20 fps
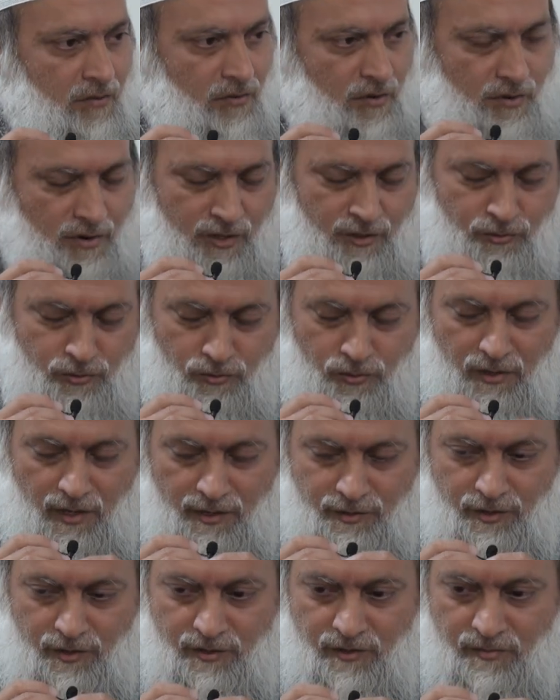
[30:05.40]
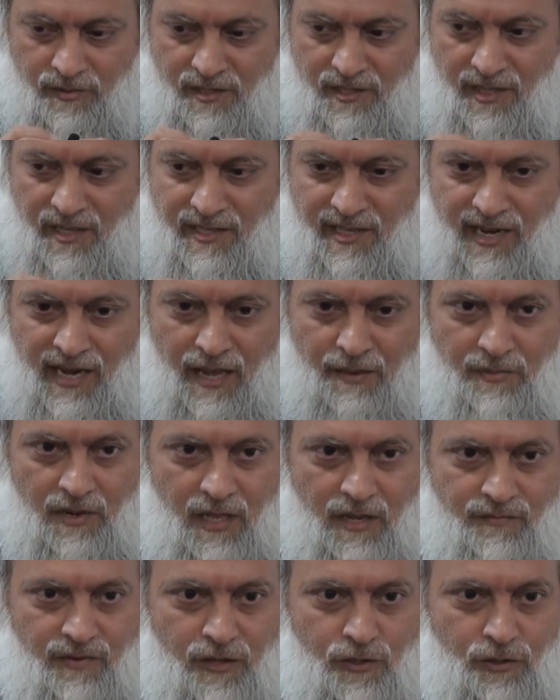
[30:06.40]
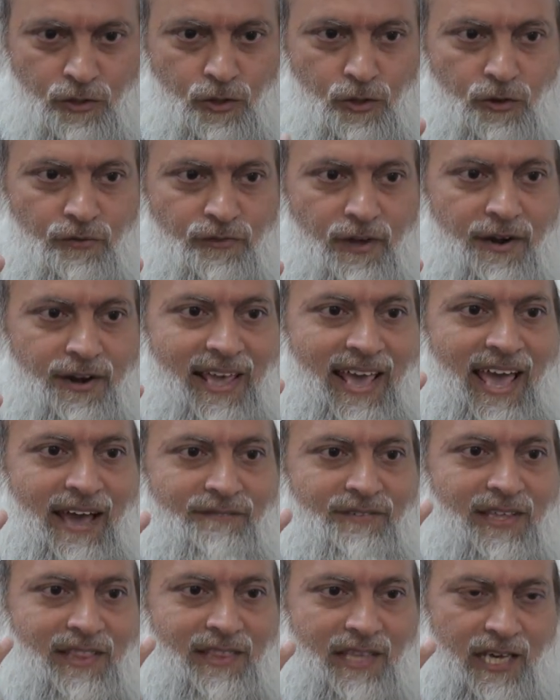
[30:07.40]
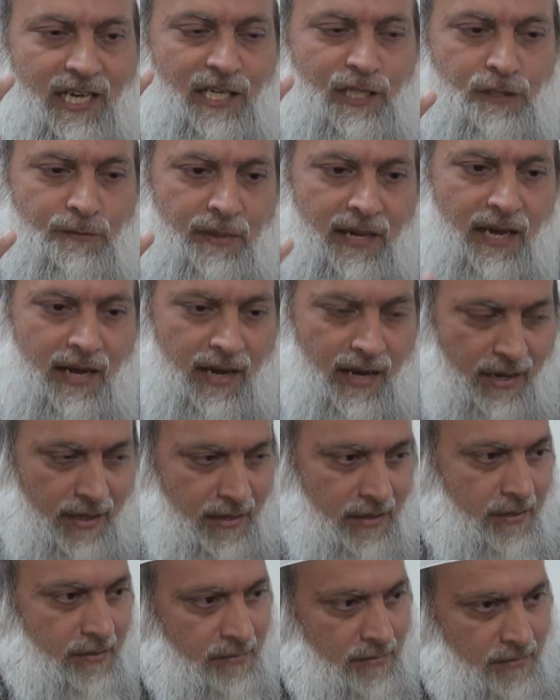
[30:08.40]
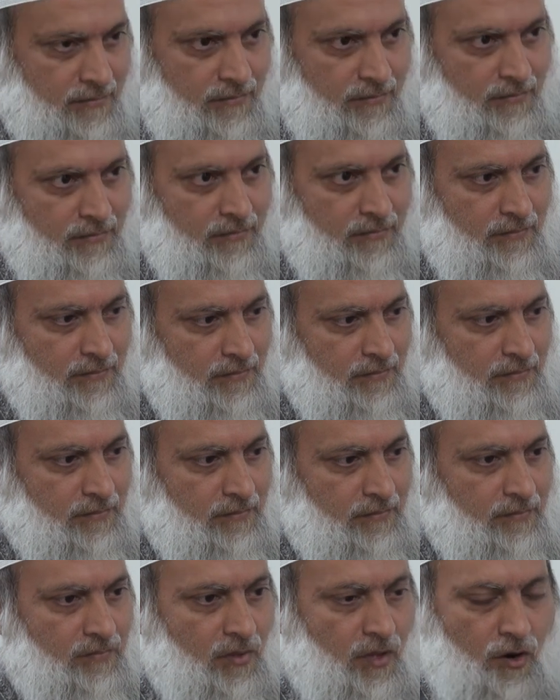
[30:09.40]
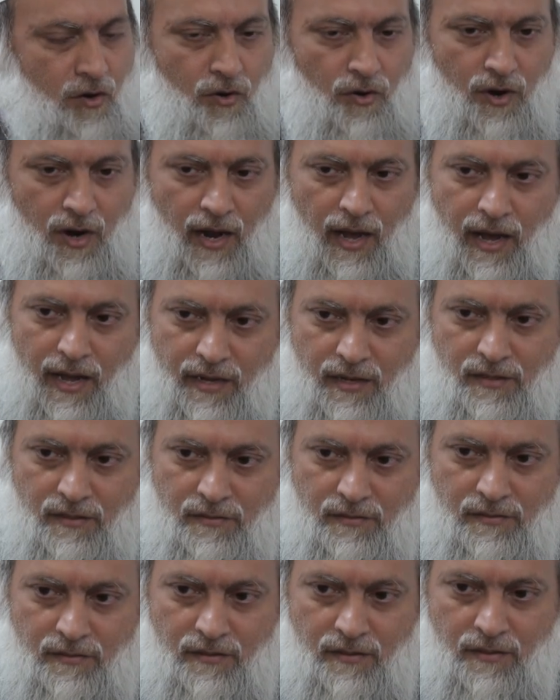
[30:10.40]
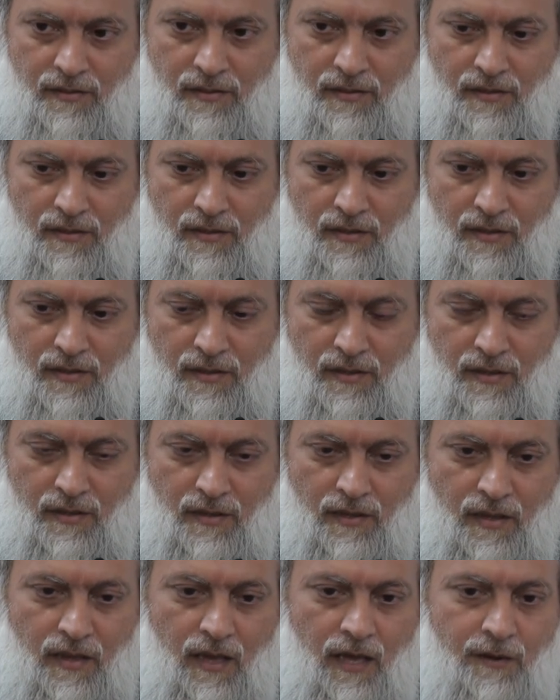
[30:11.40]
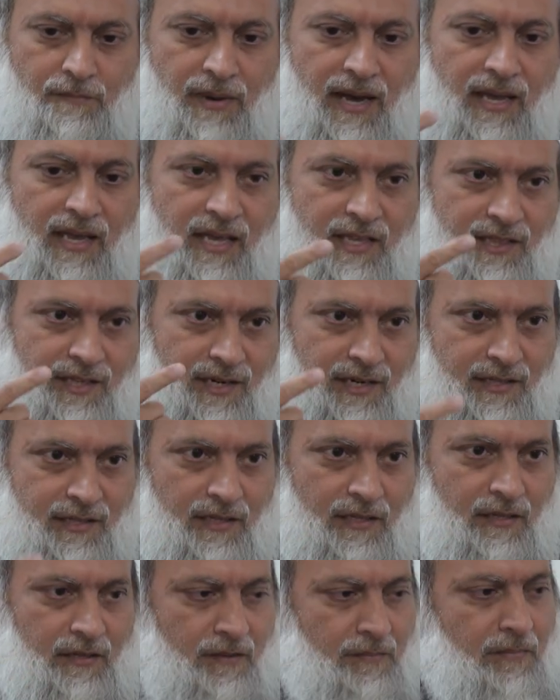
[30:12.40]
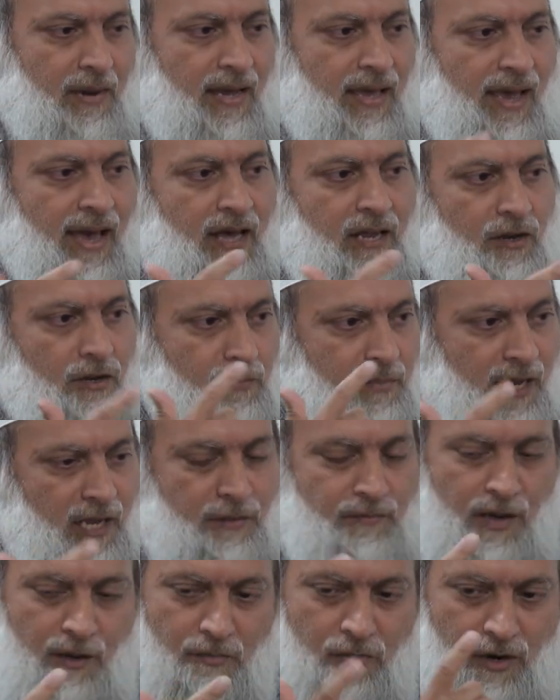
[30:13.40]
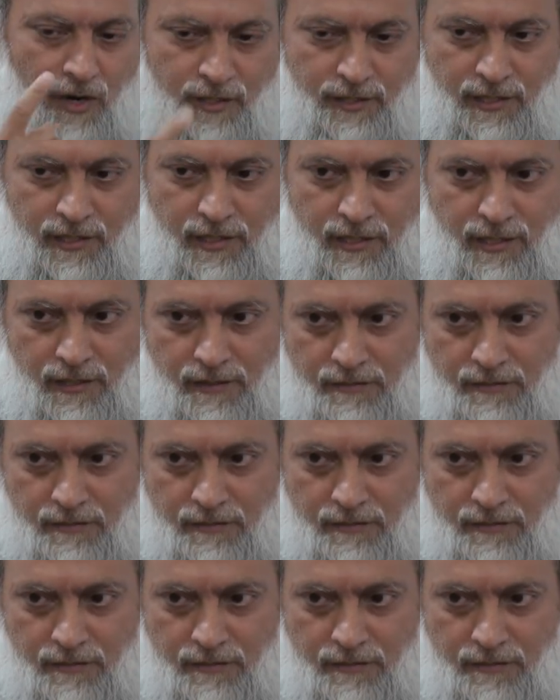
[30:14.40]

where Rasulullah said that I'm leaving two very heavy things behind. The Quran and my itrat, my Ahlul Bayt, my progeny.